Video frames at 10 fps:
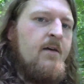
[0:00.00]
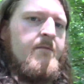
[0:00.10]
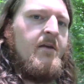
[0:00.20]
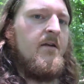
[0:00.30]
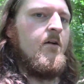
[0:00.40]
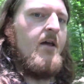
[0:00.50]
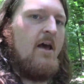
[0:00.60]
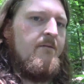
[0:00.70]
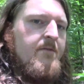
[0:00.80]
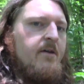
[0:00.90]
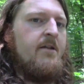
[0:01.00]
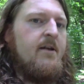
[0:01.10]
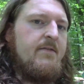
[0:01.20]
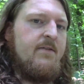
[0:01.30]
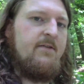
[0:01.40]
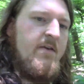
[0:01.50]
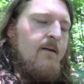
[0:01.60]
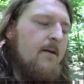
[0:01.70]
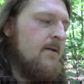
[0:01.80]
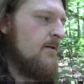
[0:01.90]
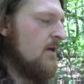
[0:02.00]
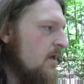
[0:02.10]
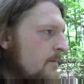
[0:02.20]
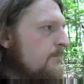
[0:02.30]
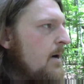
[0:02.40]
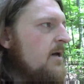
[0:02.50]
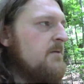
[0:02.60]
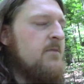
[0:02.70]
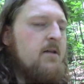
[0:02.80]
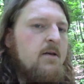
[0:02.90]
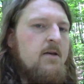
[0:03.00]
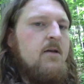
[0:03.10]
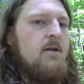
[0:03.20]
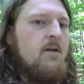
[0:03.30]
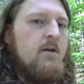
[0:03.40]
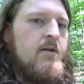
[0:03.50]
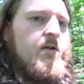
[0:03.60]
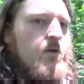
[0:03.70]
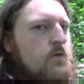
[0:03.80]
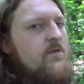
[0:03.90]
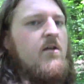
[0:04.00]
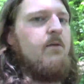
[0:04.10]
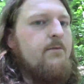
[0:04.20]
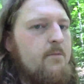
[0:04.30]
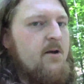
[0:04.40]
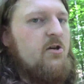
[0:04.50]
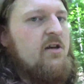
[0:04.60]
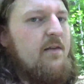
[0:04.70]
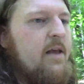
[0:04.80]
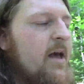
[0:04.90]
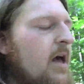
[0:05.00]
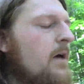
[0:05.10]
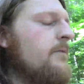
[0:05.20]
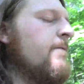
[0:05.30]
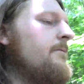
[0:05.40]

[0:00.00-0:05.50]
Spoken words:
and they don't have the necessary embodiment to use the information they have.